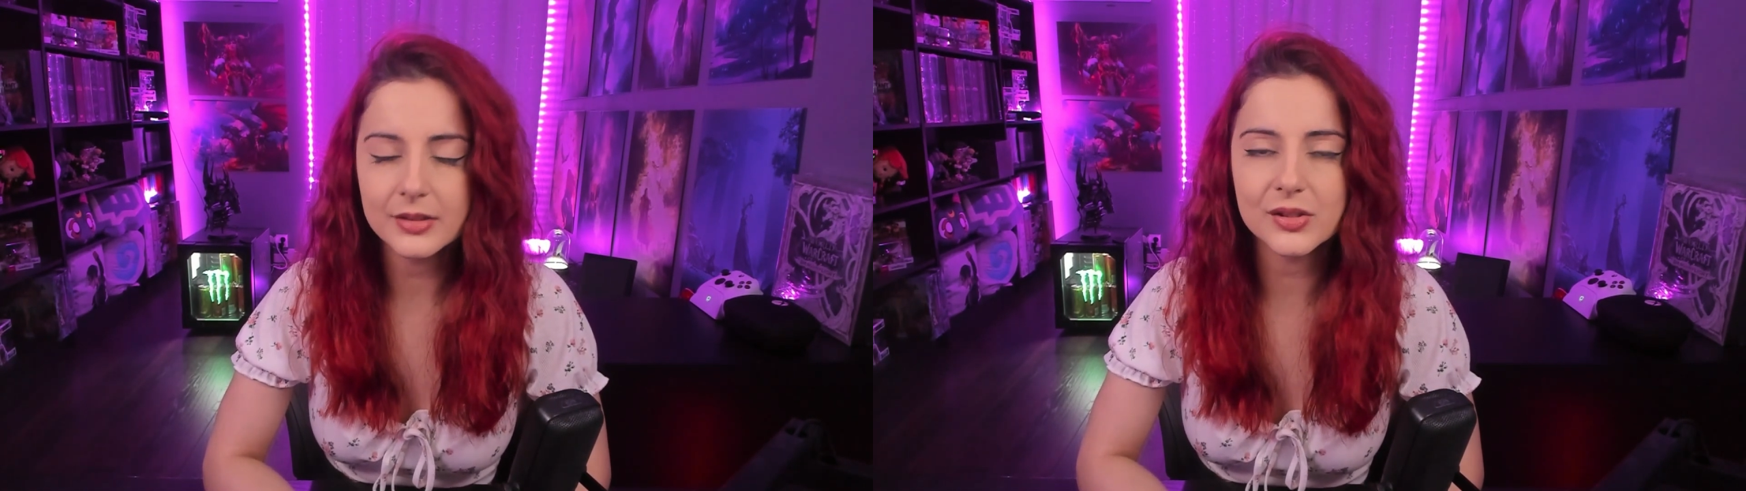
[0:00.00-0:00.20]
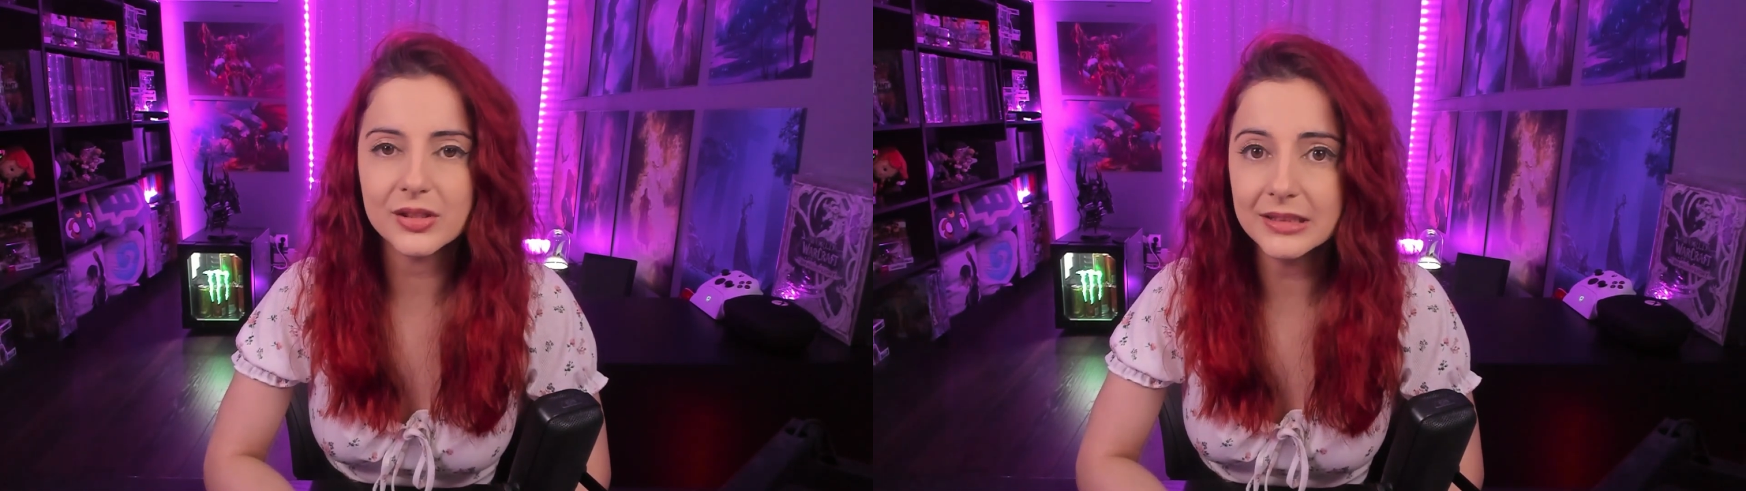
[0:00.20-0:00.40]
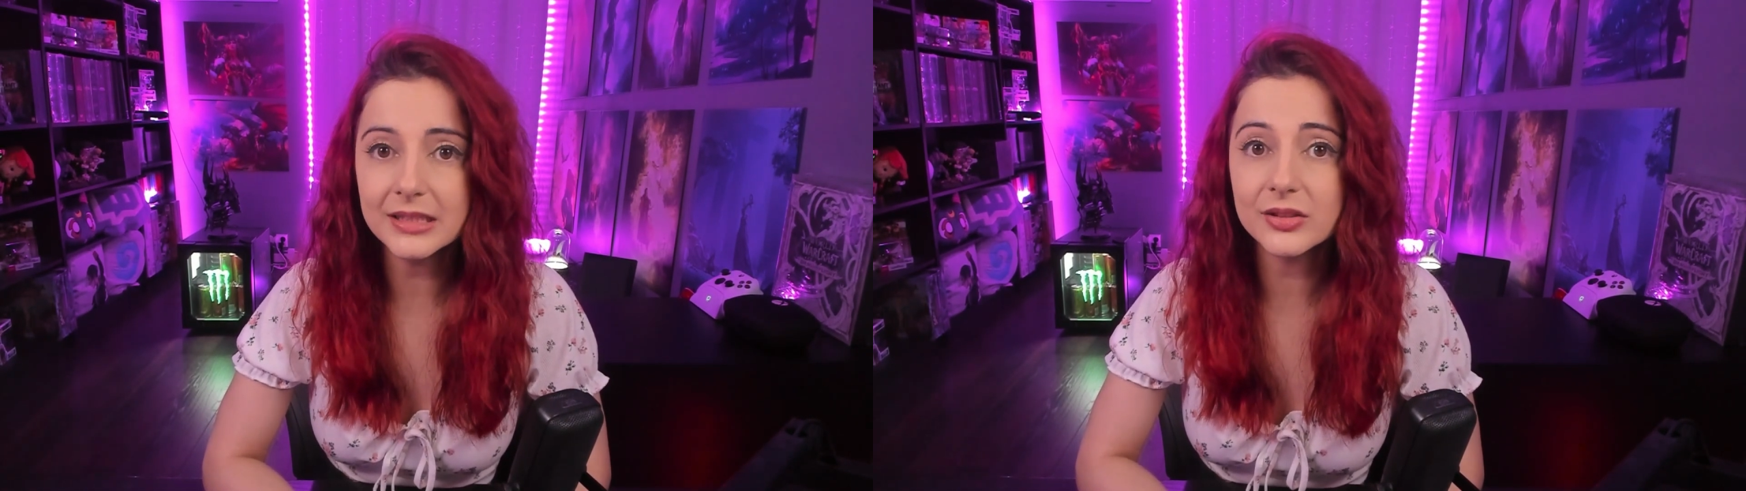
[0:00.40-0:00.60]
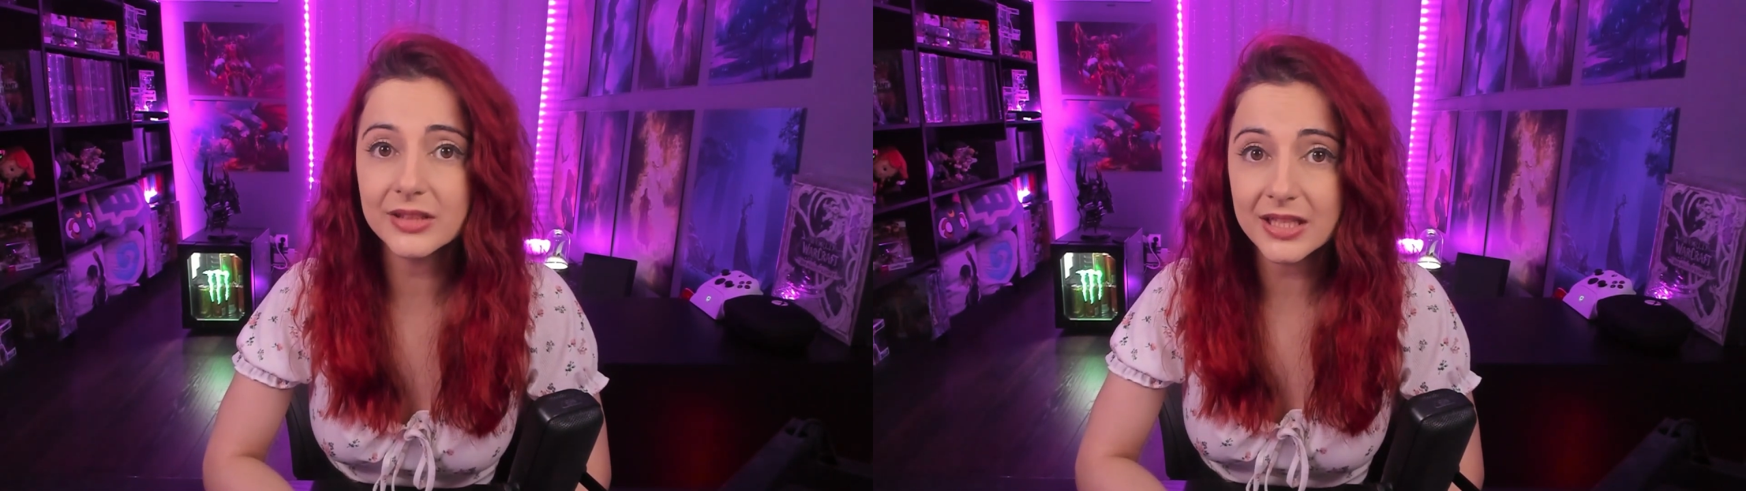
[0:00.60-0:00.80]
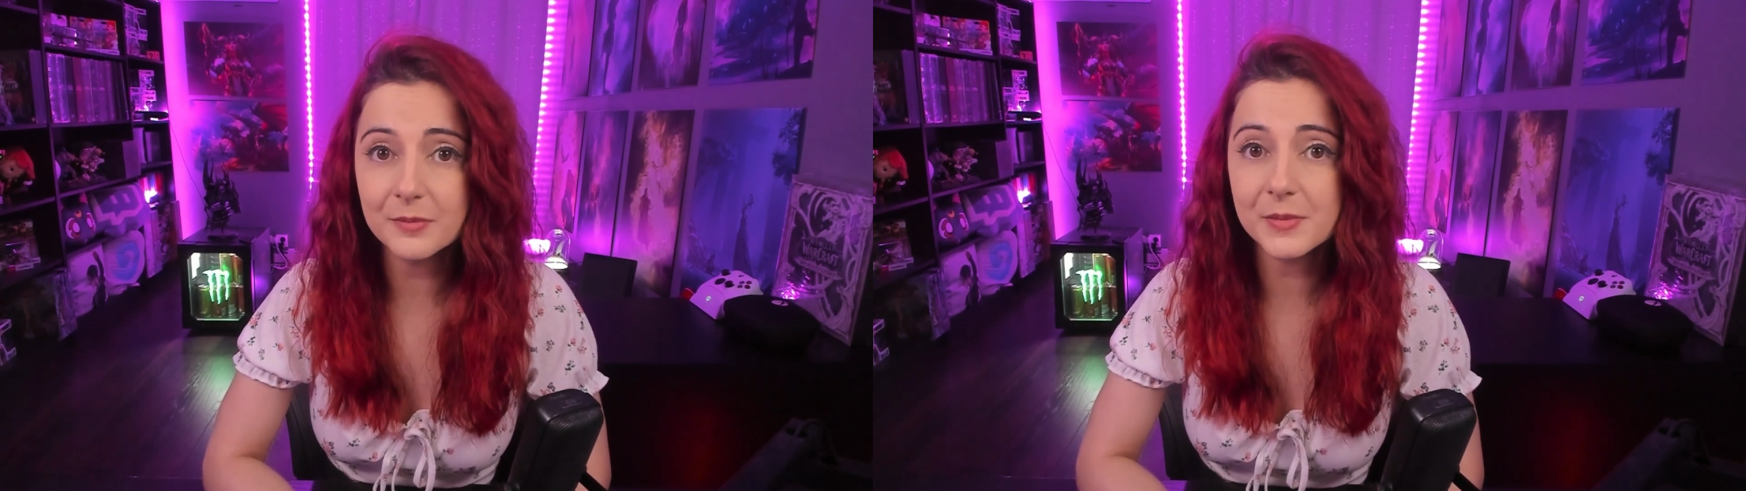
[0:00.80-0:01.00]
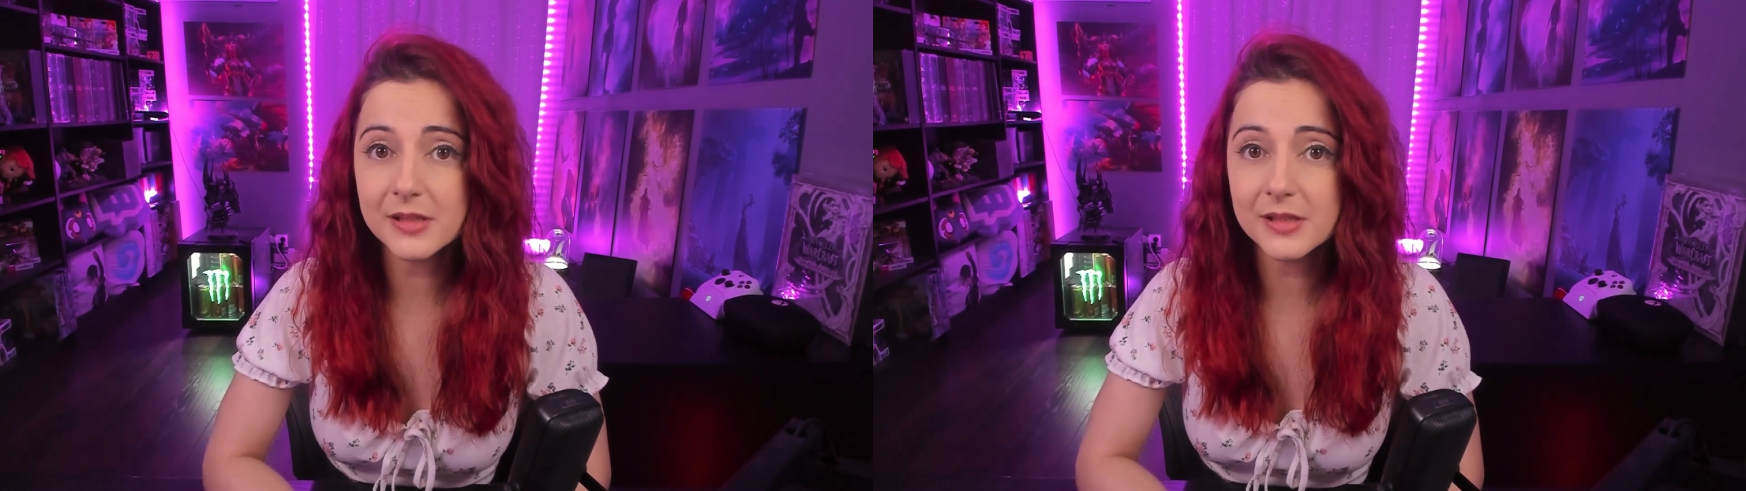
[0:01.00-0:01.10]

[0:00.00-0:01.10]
So you need to keep